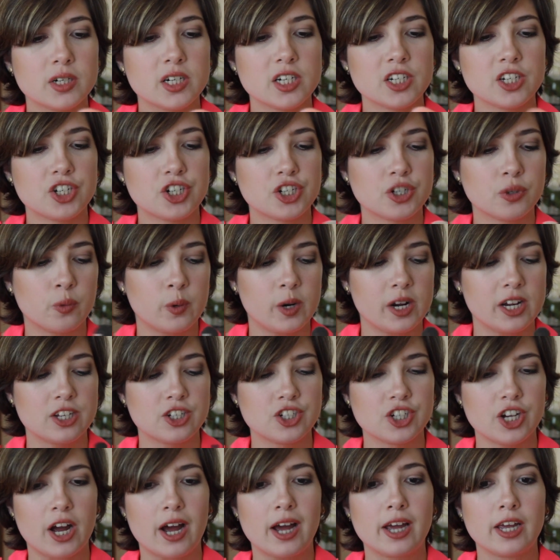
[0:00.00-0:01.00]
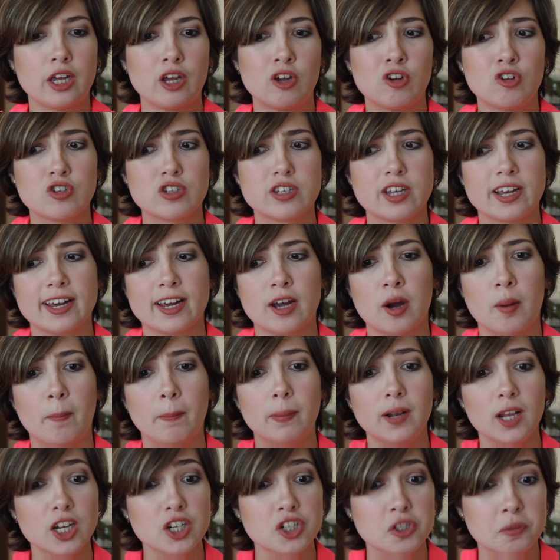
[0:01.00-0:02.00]
Brush, which I use like a
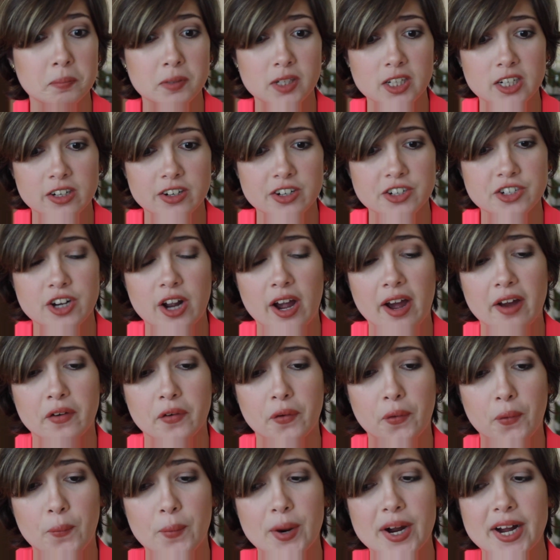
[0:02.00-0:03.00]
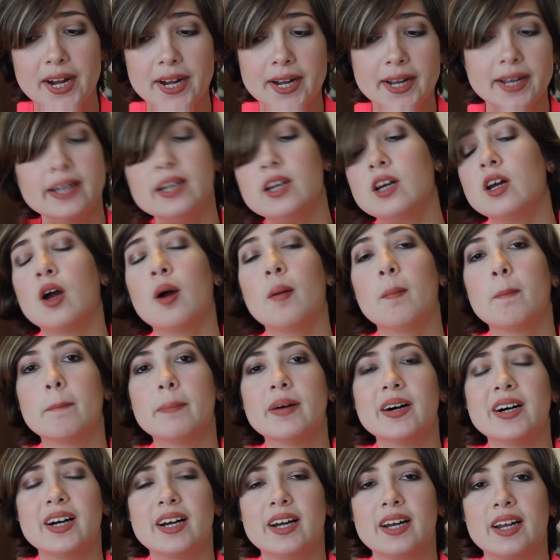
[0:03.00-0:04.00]
blush. I don't know why,
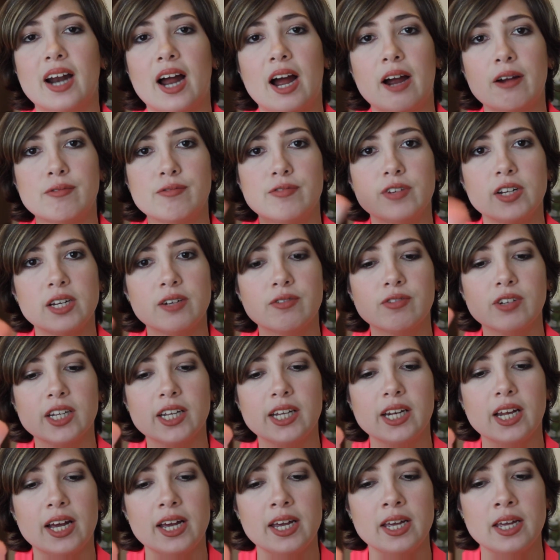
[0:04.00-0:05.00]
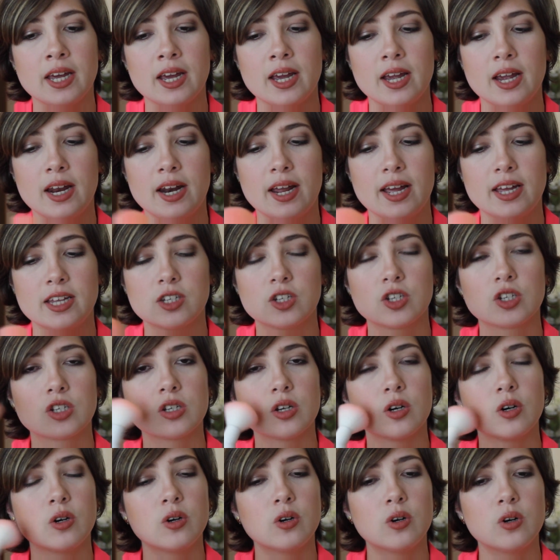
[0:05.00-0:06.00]
but I really, really like it. It's
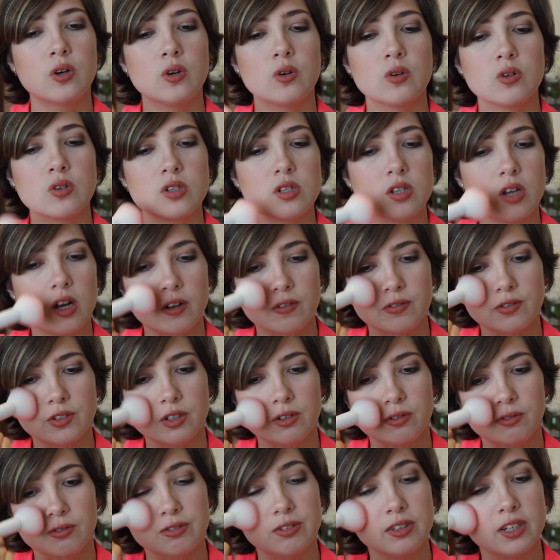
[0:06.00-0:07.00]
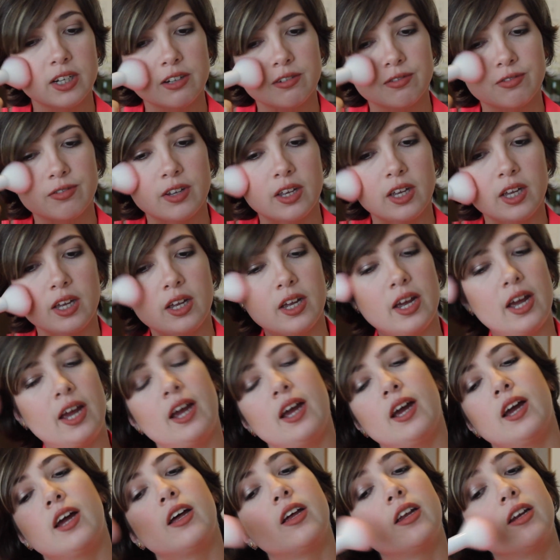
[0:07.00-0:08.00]
so soft and fluffy,
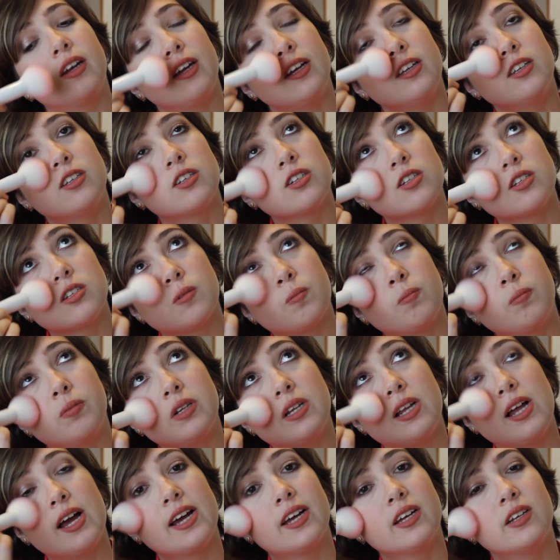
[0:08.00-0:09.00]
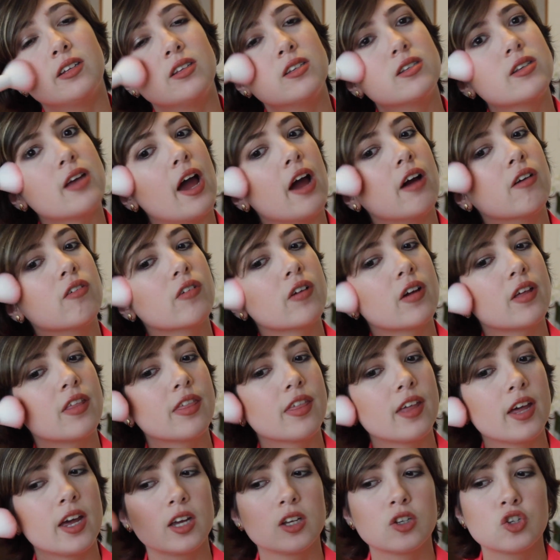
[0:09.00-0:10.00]
and it just blends
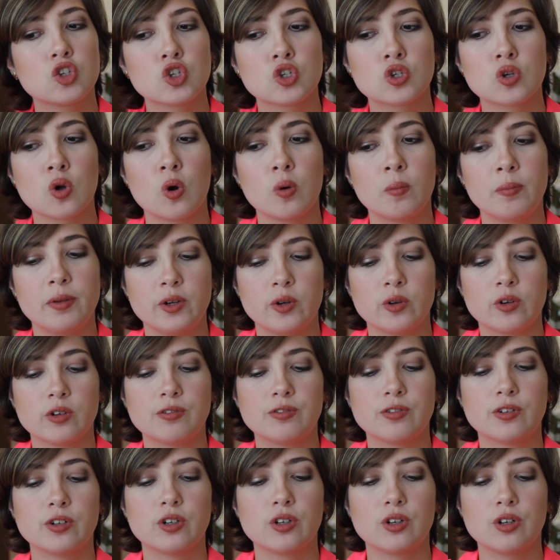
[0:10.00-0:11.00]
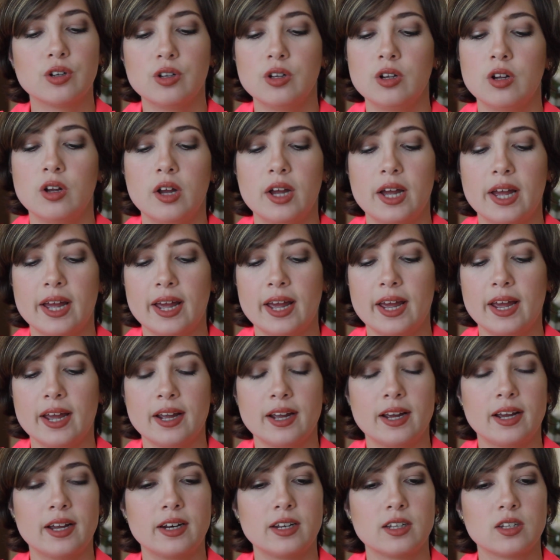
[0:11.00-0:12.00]
everything so beautiful.
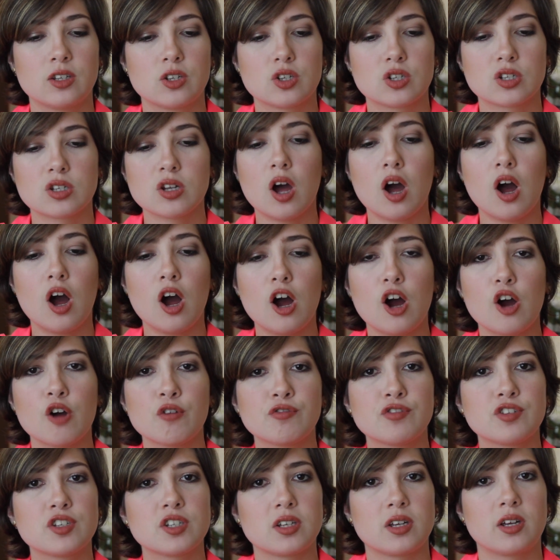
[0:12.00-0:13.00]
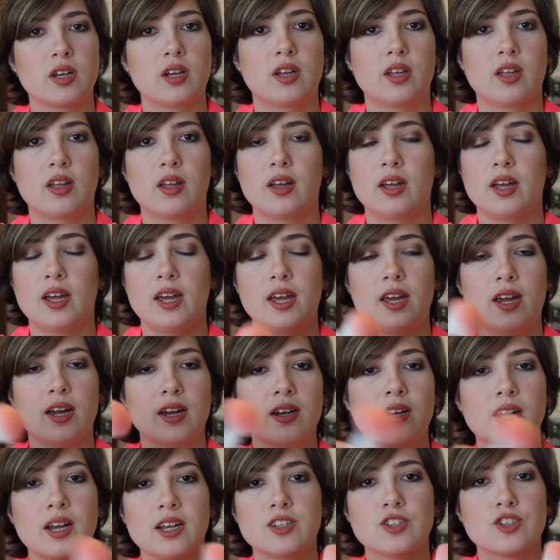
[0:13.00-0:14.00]
And it's soft,
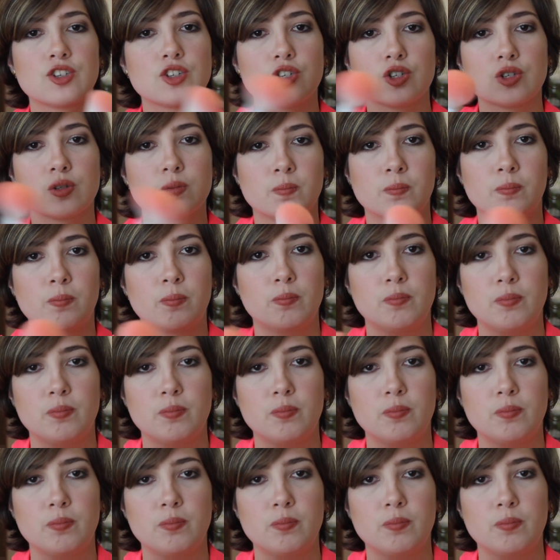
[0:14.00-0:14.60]
and it's just,